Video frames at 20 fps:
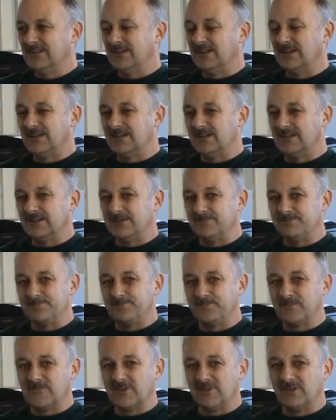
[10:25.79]

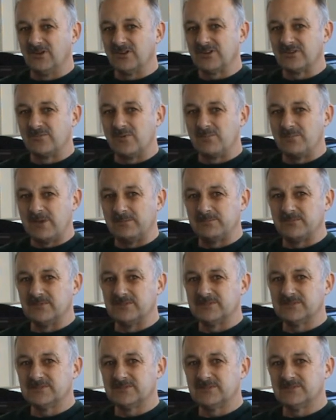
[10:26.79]
And I can
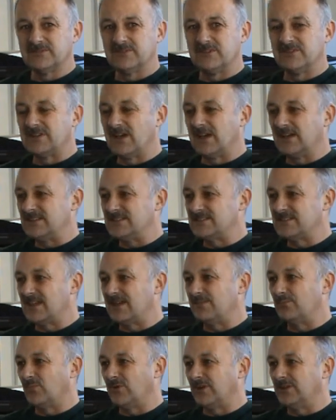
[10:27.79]
remember the days
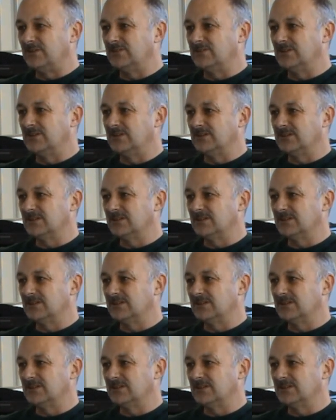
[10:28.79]
then when